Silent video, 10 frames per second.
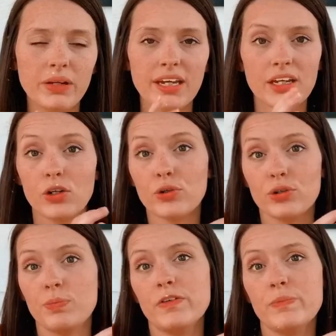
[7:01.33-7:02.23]
in a
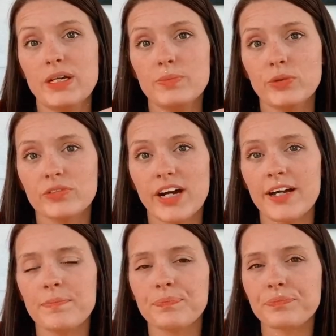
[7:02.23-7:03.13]
group of people,
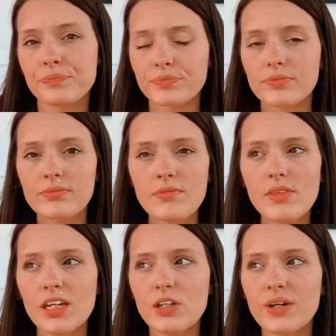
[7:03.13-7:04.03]
right?
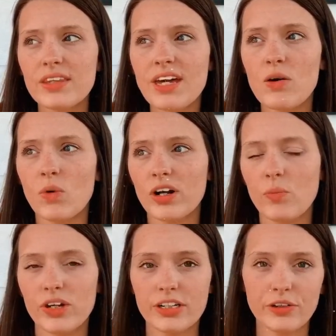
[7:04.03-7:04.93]
You get that
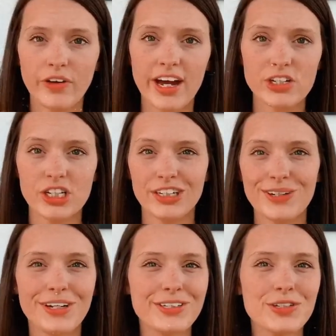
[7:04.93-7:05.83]
one-on-one interaction. You
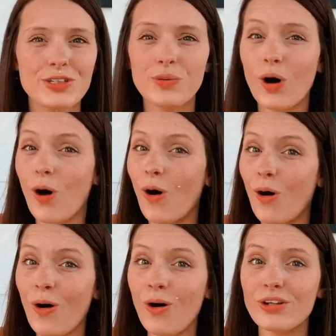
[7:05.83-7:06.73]
get to do
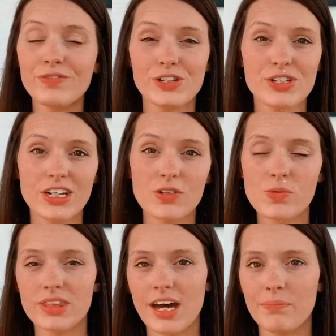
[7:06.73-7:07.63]
all of your skills
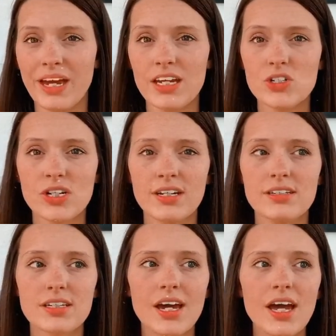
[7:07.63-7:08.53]
with that
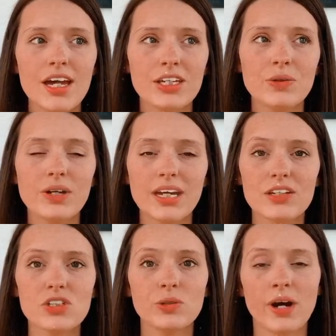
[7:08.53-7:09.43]
patient. You get
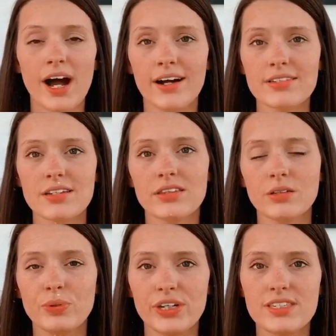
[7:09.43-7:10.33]
to ask the
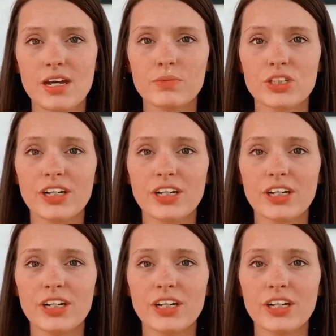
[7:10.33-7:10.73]
preceptor